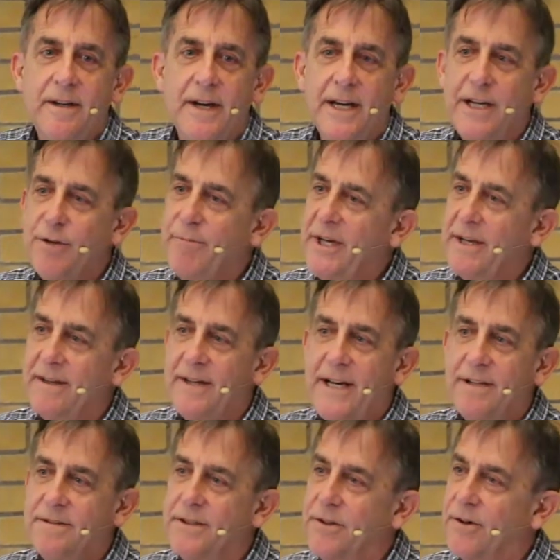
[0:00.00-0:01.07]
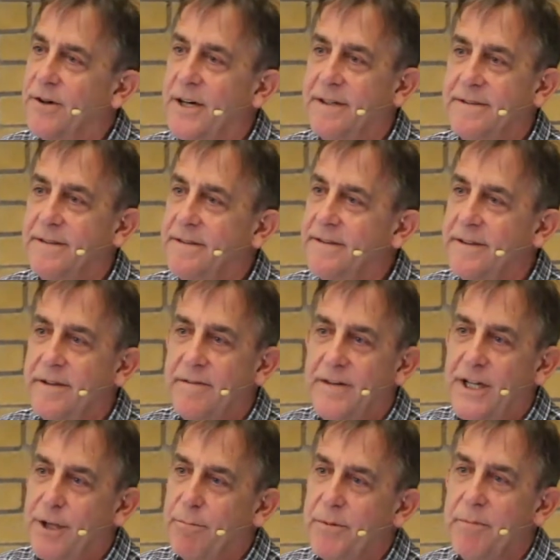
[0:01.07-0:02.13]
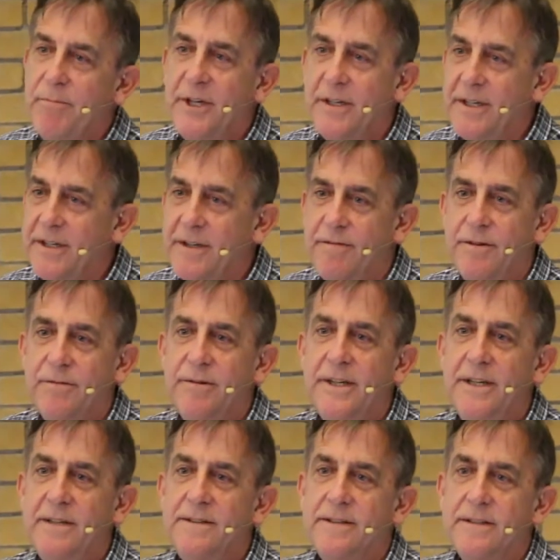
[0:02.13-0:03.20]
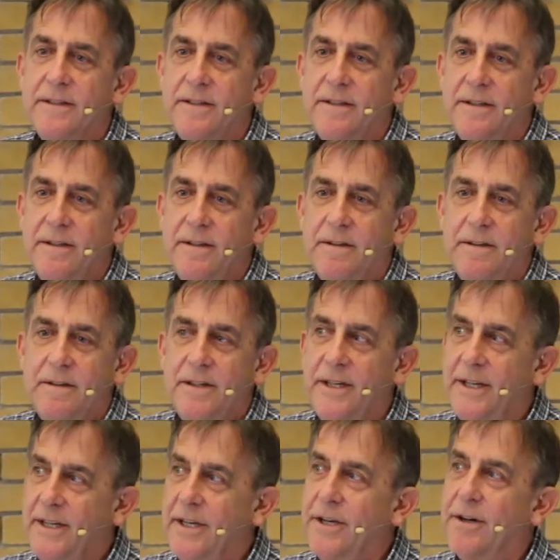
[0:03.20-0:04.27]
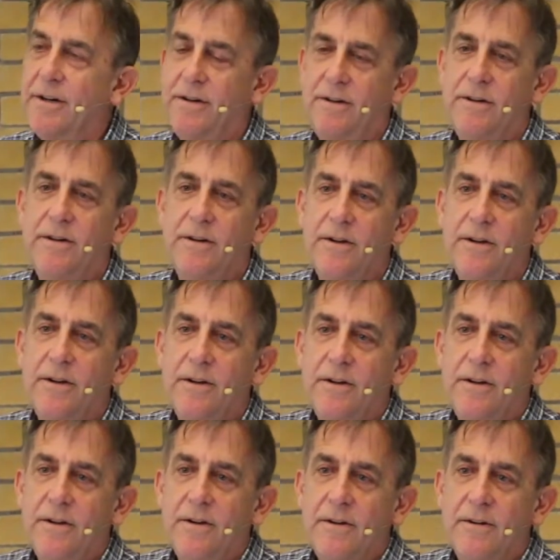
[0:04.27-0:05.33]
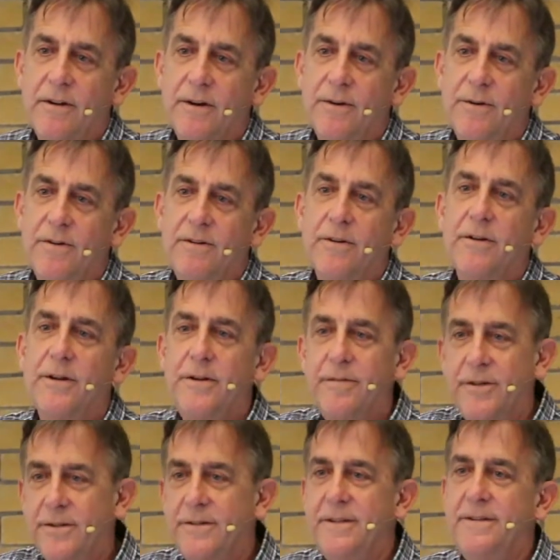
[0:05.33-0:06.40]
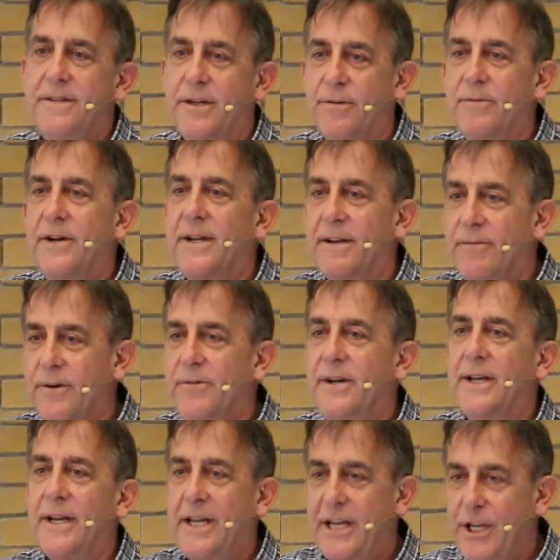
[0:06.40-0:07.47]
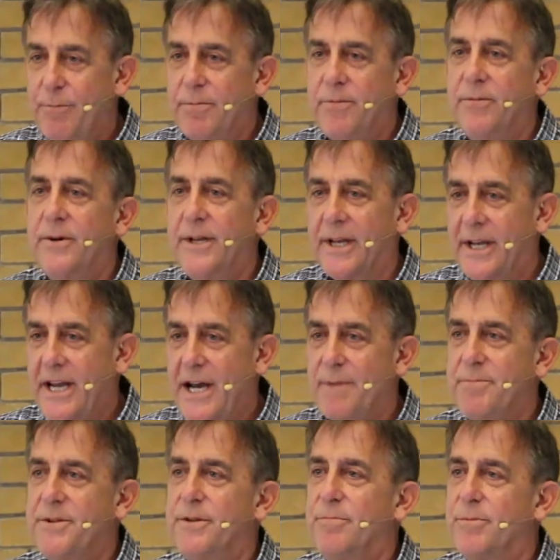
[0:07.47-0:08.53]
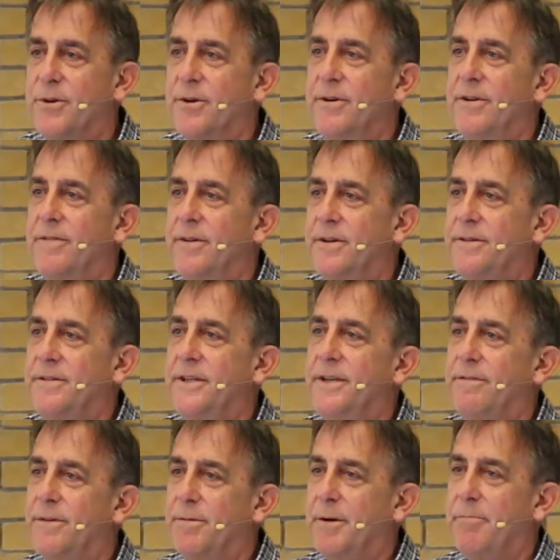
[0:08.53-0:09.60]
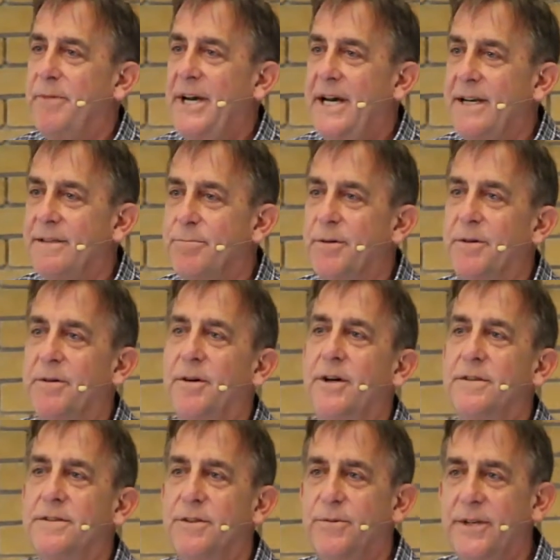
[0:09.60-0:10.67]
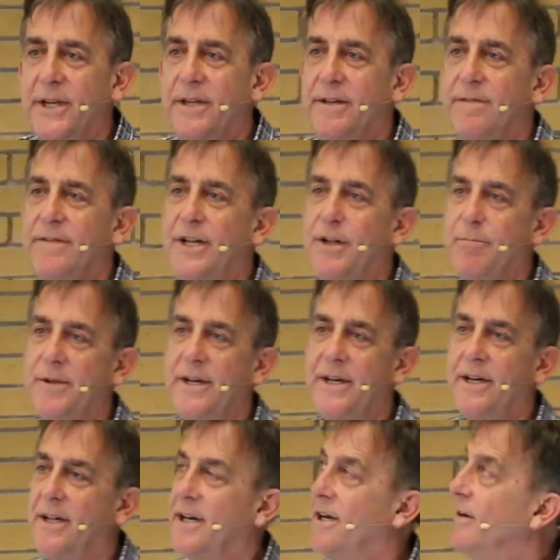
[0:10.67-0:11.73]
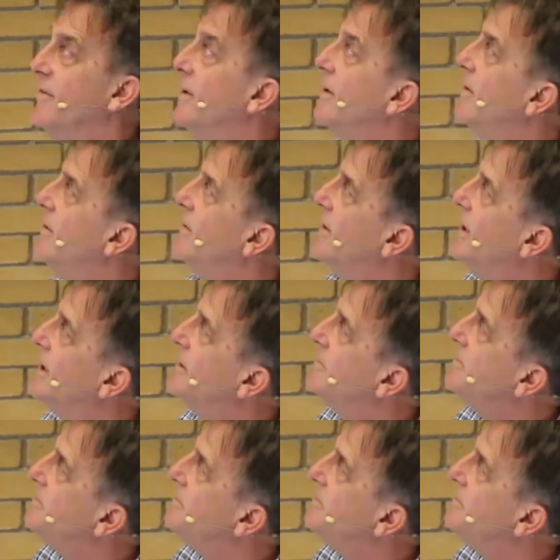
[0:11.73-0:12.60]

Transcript: I can make 1,000 crosses and develop 1 million different wheats in a year. So the diversity is there. We want to capture important diversity from our past, but also we can develop the hell out of it, right?